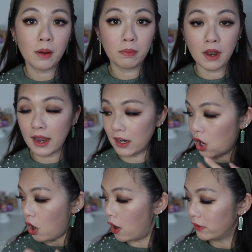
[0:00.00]
applying
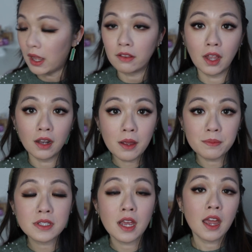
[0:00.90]
on the
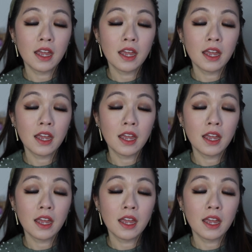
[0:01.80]
lips.